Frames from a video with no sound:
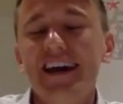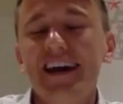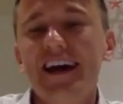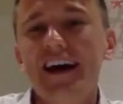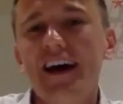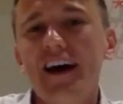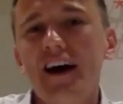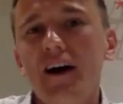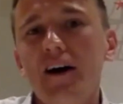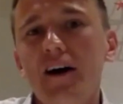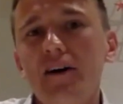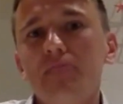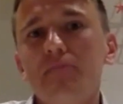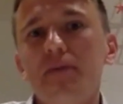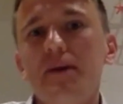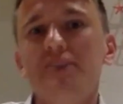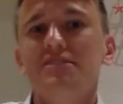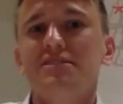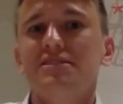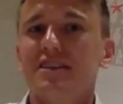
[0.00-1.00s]

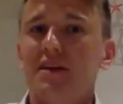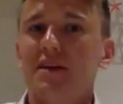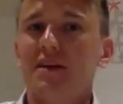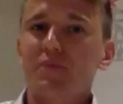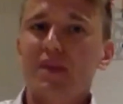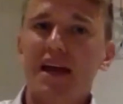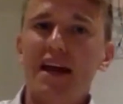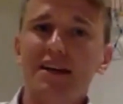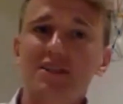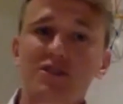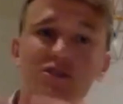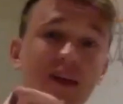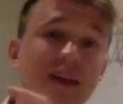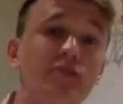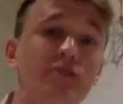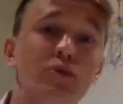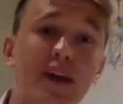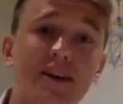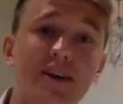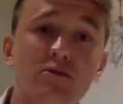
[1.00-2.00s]
but so that
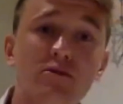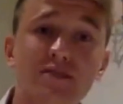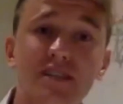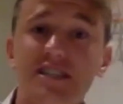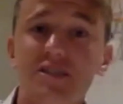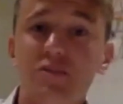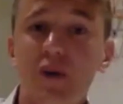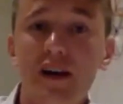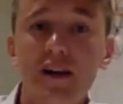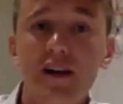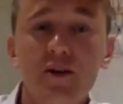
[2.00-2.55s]
you can use as well.